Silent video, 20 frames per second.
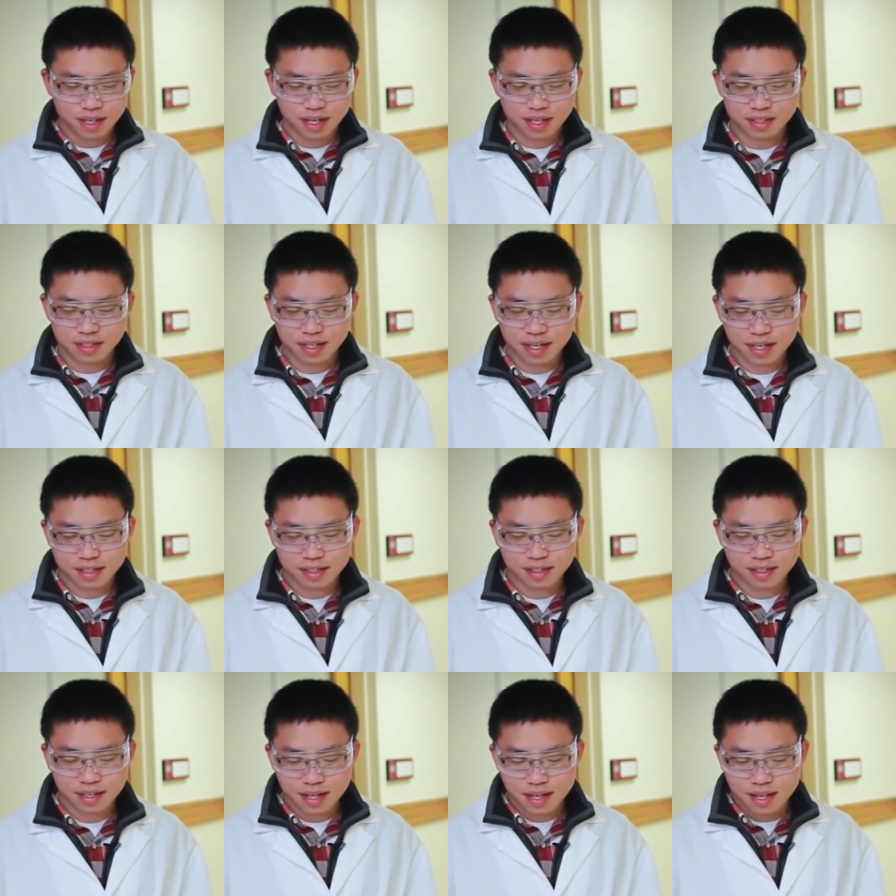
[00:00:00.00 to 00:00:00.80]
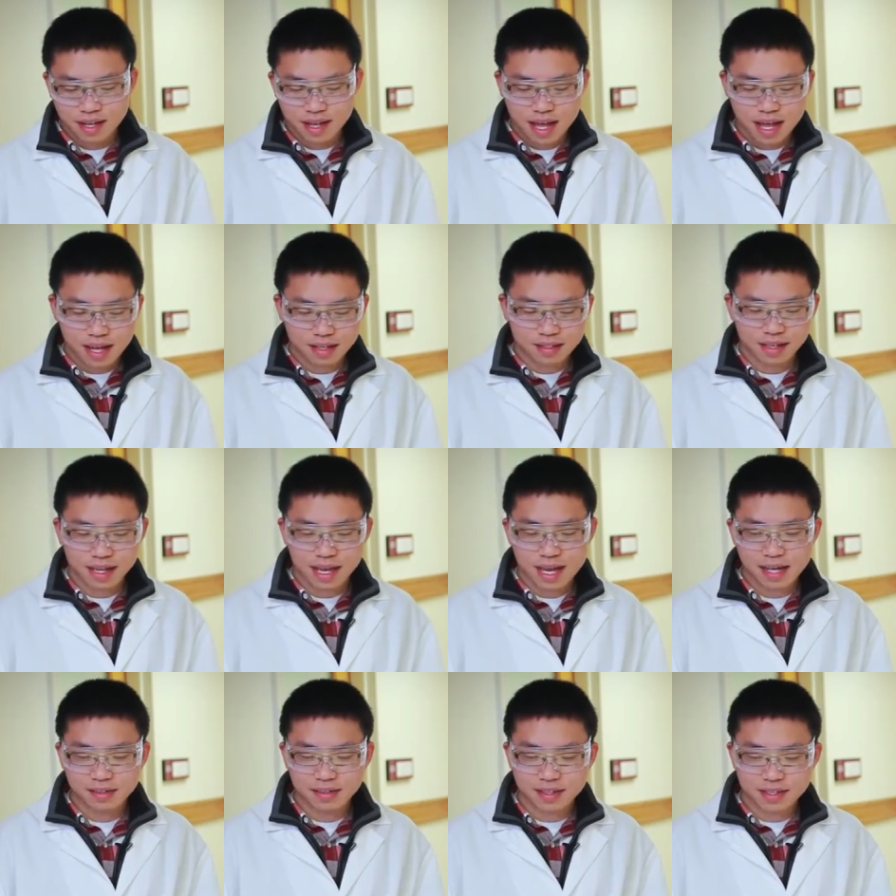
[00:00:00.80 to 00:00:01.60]
and then add the
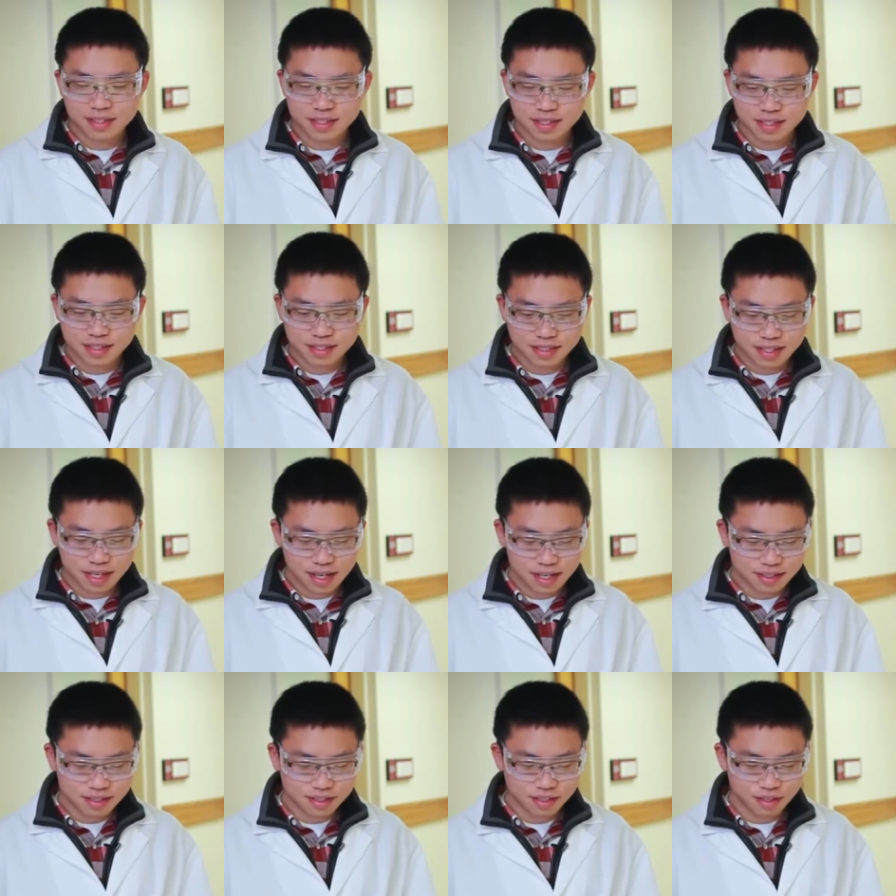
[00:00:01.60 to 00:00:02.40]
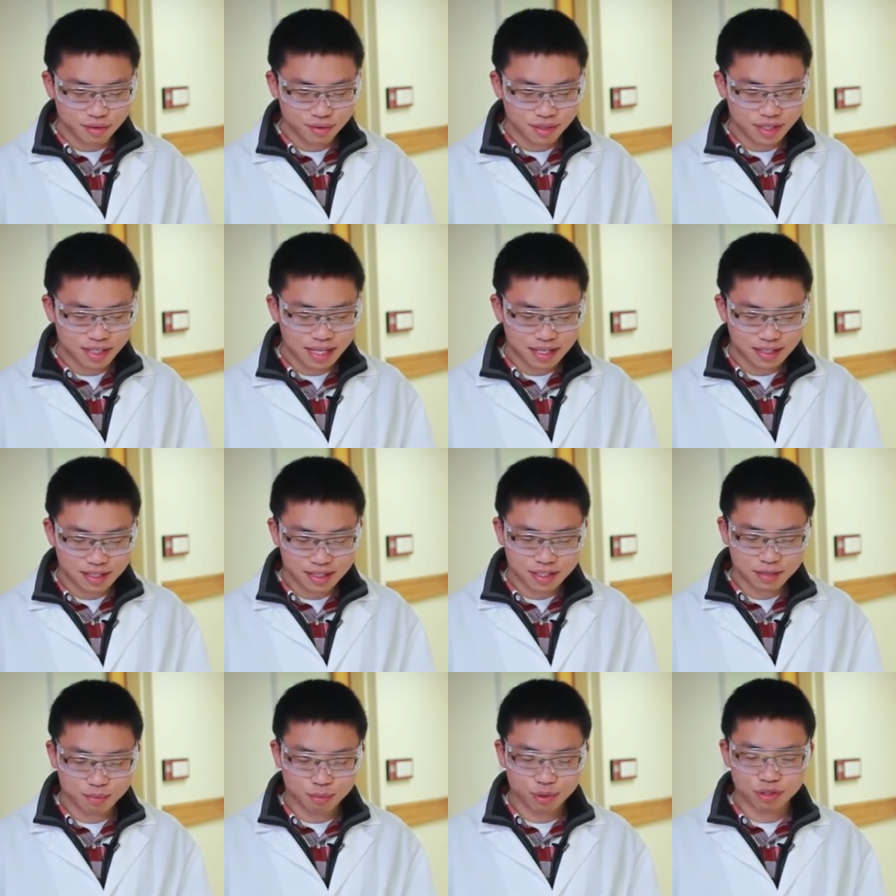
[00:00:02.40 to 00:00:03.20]
catalyst inside, so we get
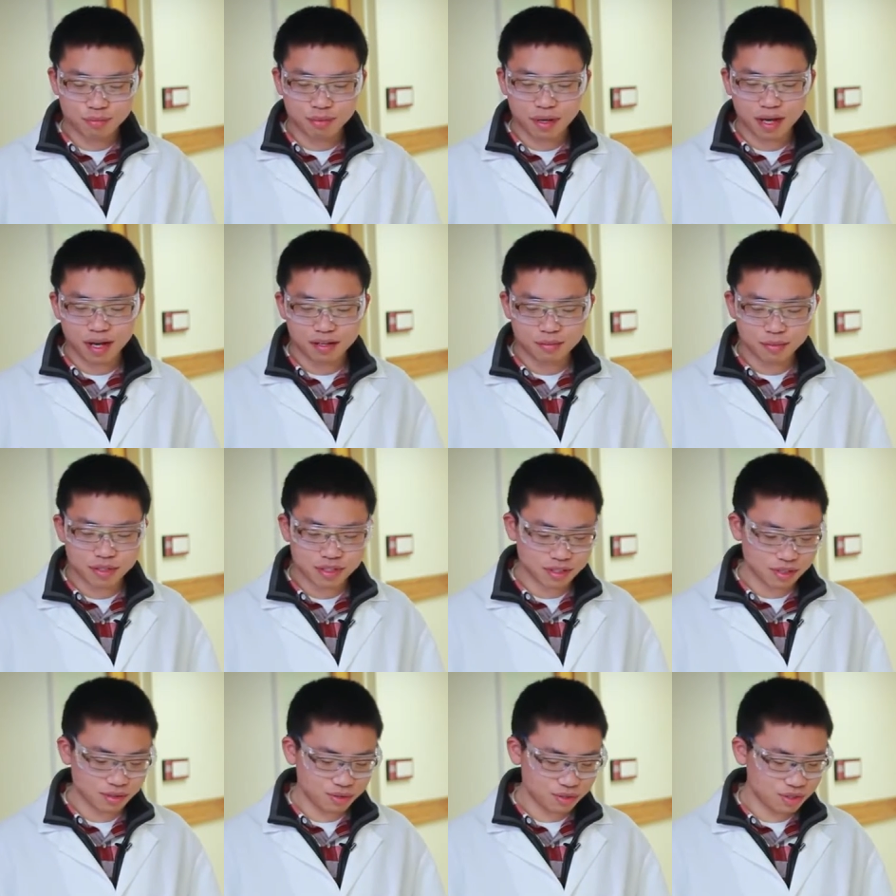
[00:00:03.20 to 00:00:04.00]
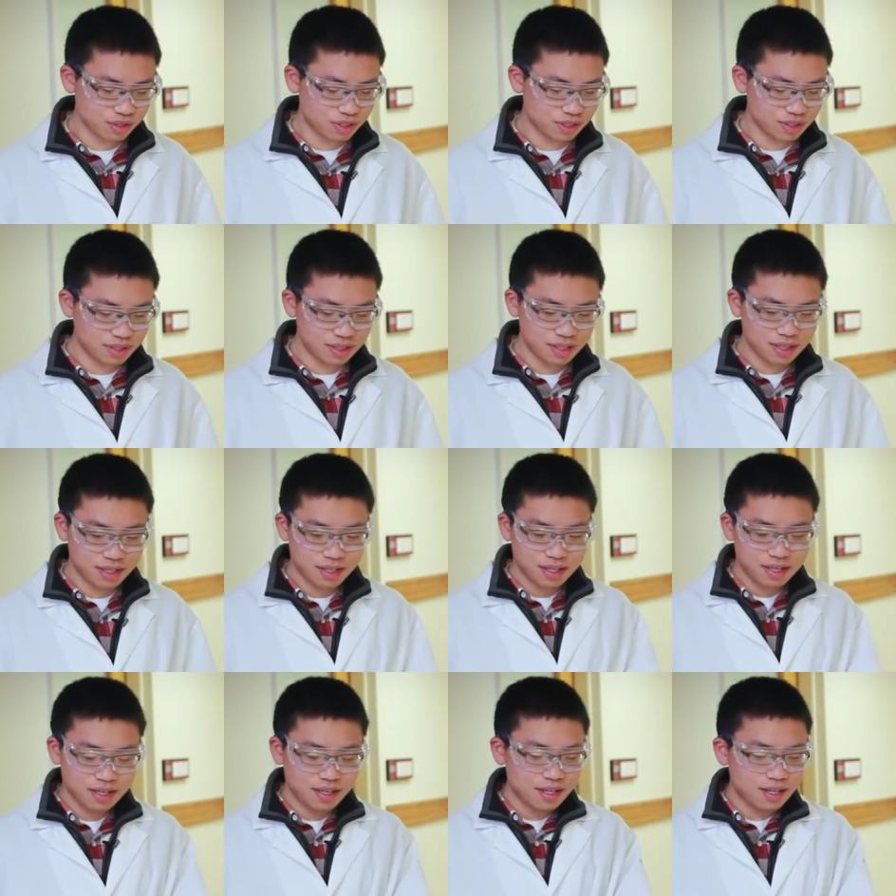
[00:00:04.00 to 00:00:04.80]
this pre-polymer solution.
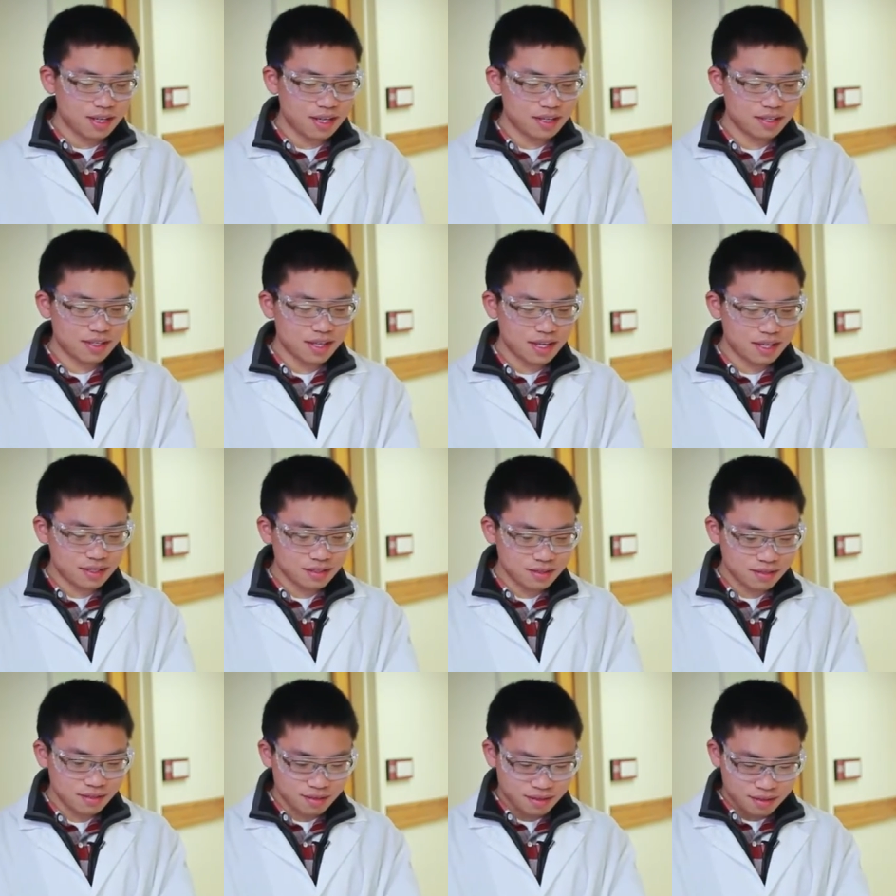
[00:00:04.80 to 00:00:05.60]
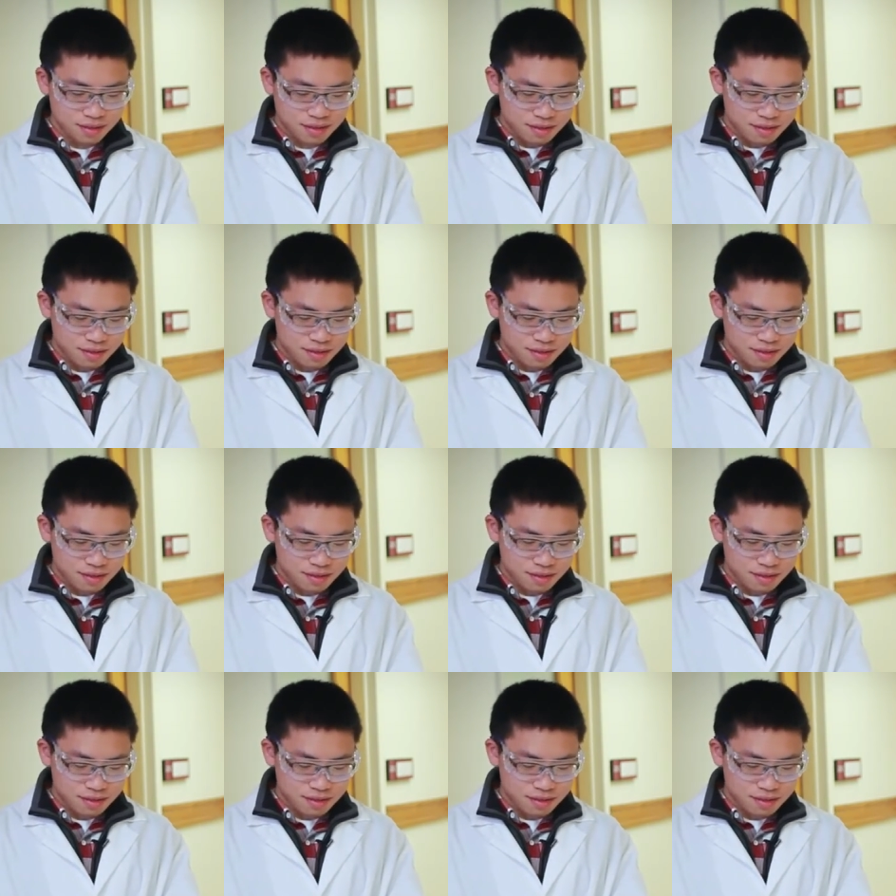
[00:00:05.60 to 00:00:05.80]
And then